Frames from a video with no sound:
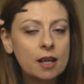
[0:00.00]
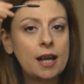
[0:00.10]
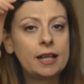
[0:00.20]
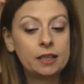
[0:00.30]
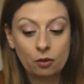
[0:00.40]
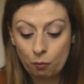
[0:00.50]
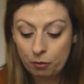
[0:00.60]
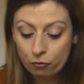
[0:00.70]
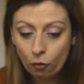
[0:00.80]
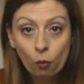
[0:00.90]
and
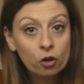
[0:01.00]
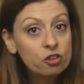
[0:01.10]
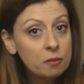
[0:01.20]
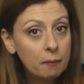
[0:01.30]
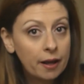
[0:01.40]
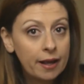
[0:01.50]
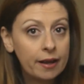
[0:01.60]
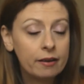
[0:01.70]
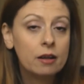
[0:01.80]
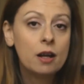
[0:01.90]
before washing my
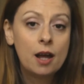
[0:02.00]
hair